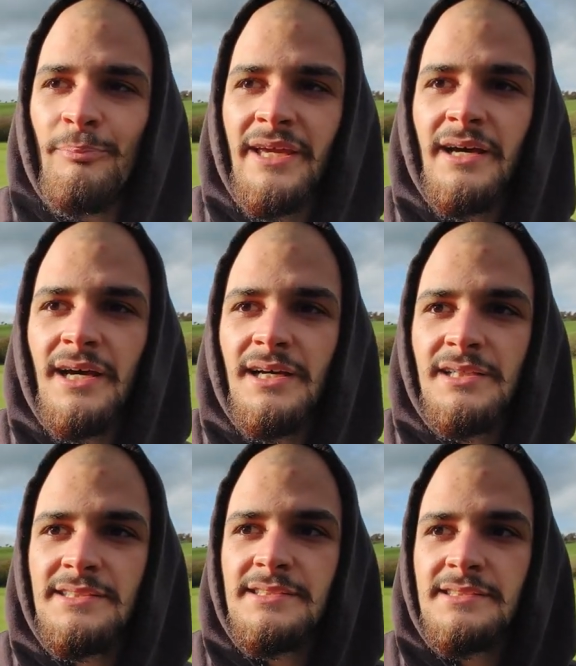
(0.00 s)

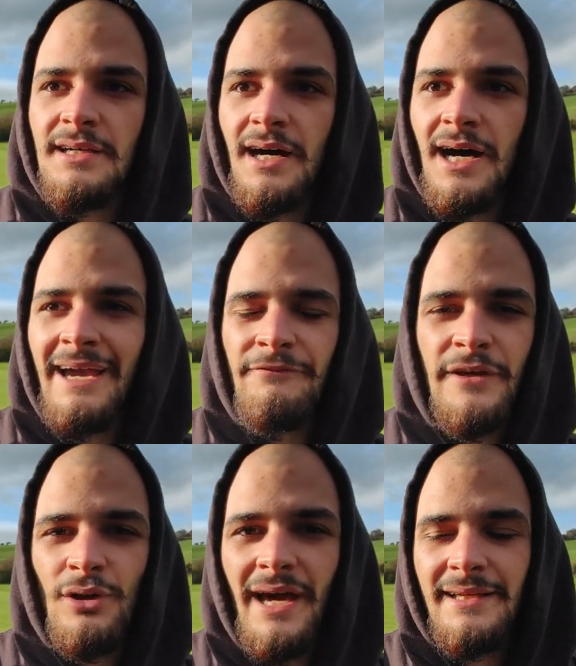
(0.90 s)
because I
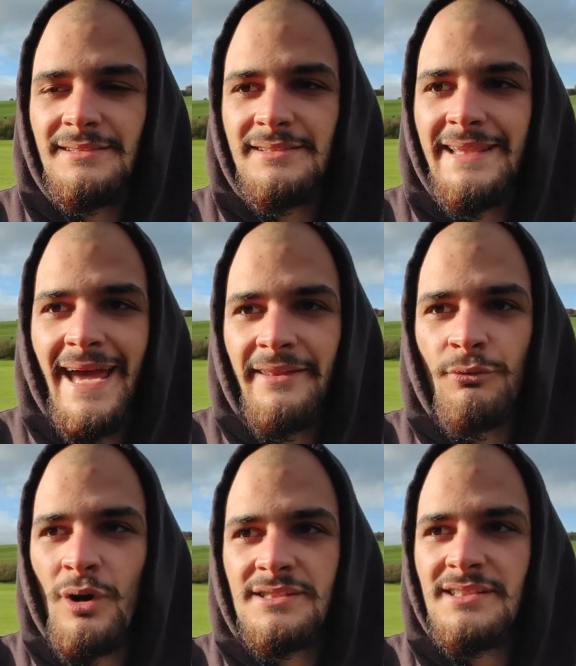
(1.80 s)
feel like they're
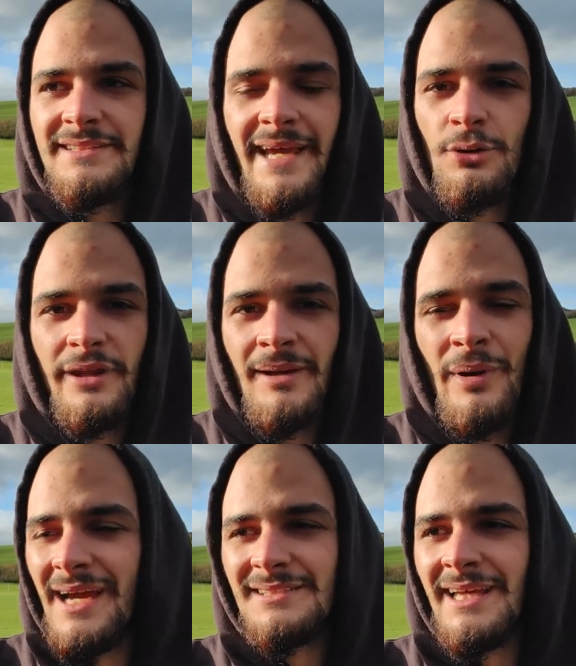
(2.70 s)
the ones that take all the
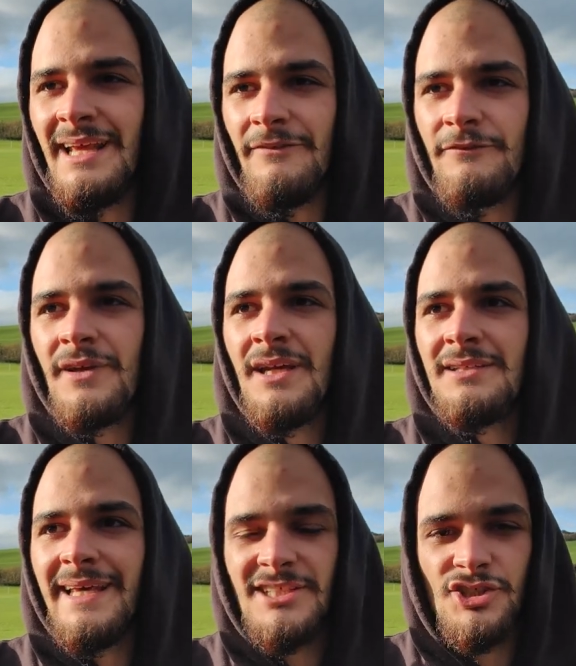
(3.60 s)
impact, and if
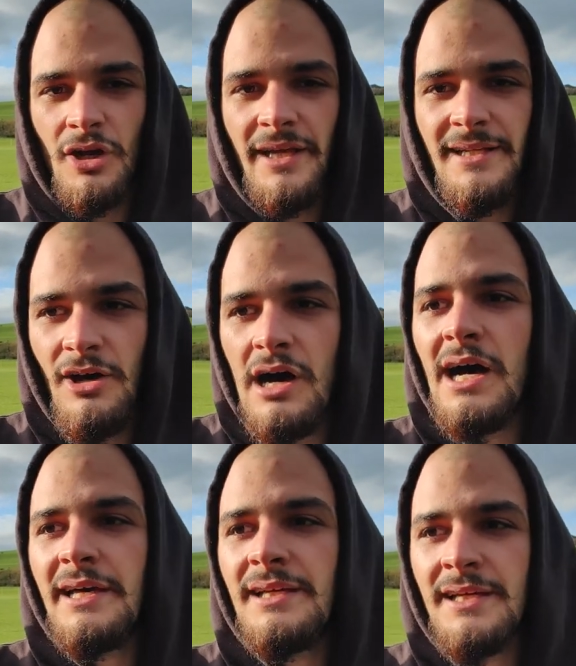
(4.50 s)
they're solid and
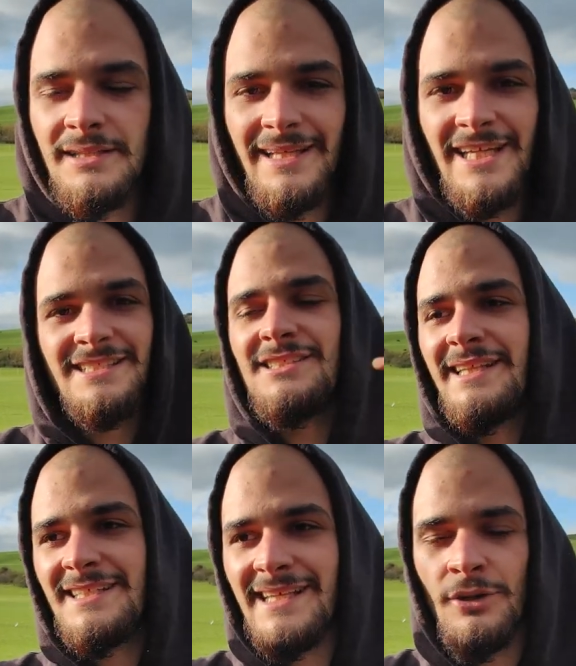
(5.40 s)
hard, they
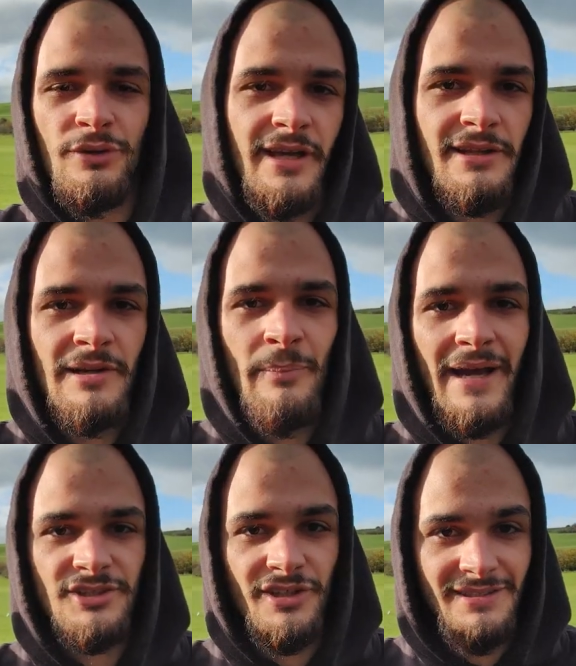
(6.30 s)
send all the other
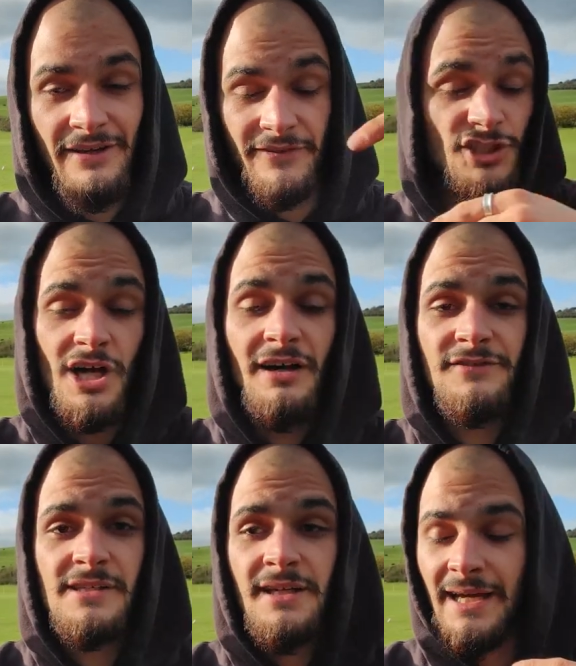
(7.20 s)
impact to the diff and
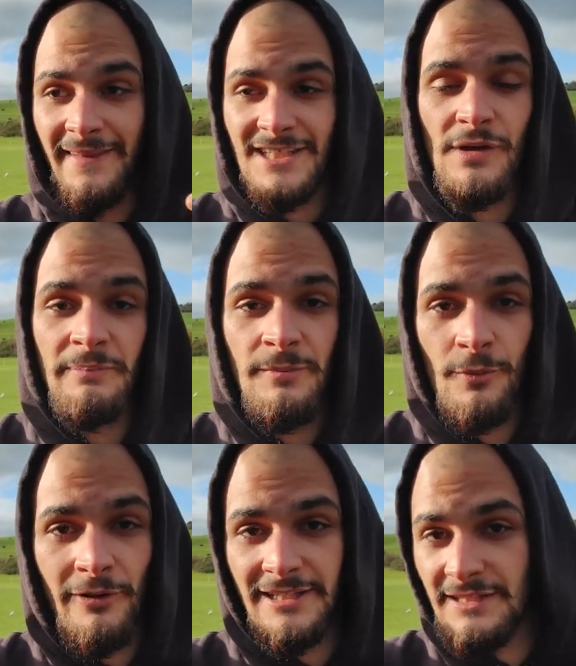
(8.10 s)
shafts, and that's why
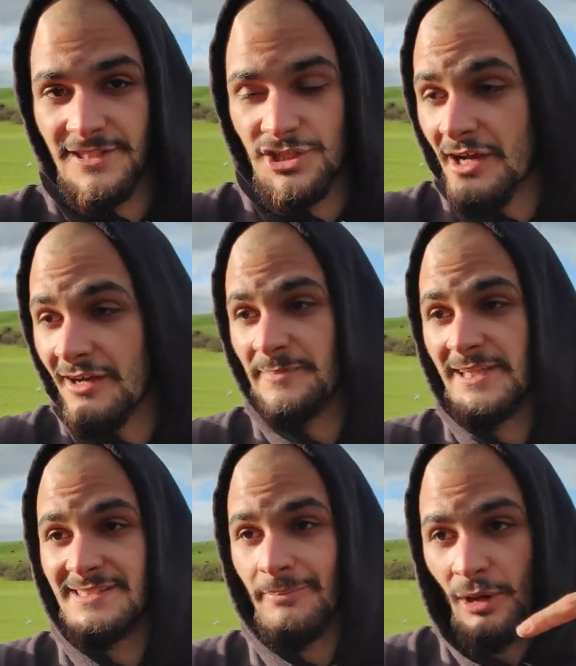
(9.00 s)
people break diffs and shafts,
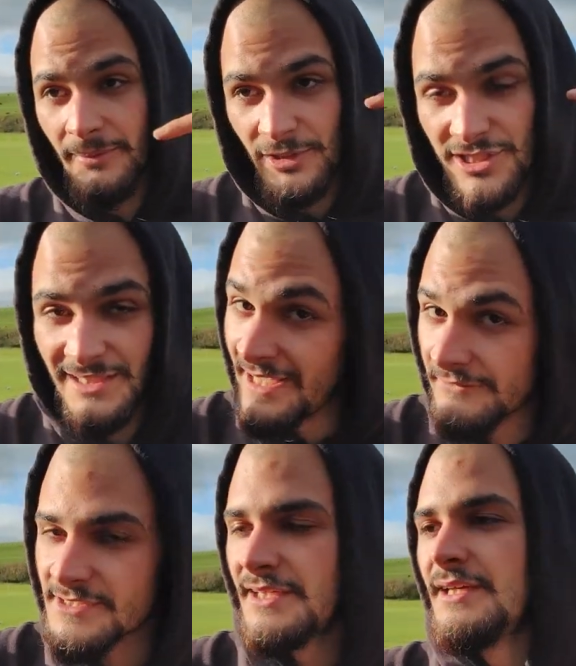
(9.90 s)
because they polybush their
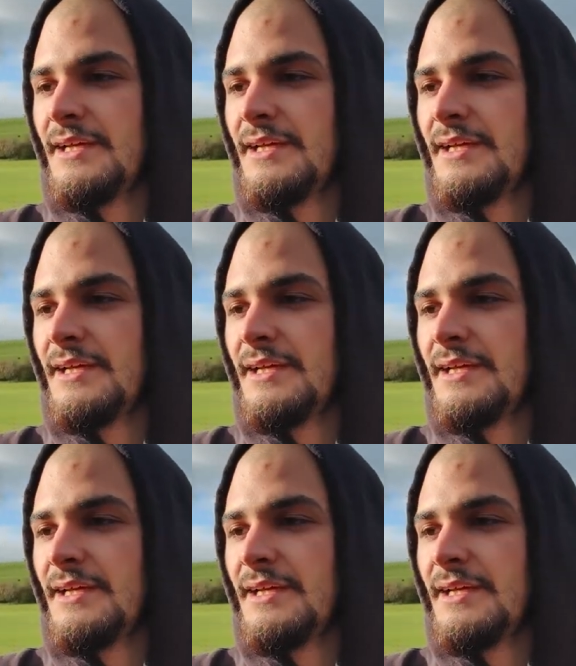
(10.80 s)
diffs.